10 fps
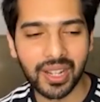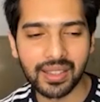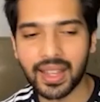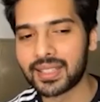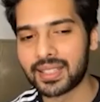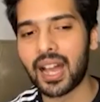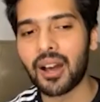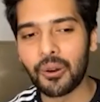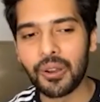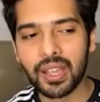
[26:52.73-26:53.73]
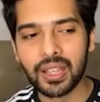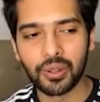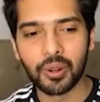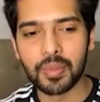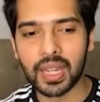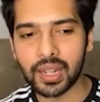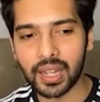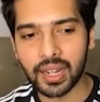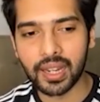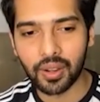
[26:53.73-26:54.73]
and that's how you know me and
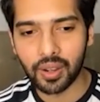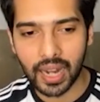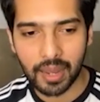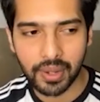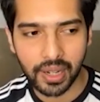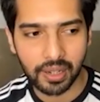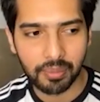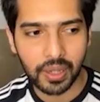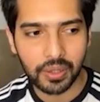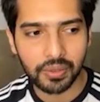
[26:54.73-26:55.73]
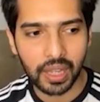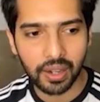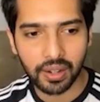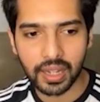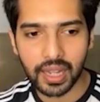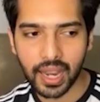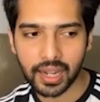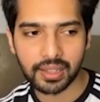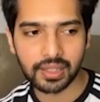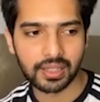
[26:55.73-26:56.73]
Eric collaborated because we really
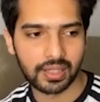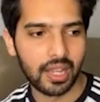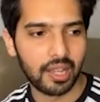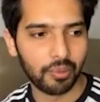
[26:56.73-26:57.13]
had this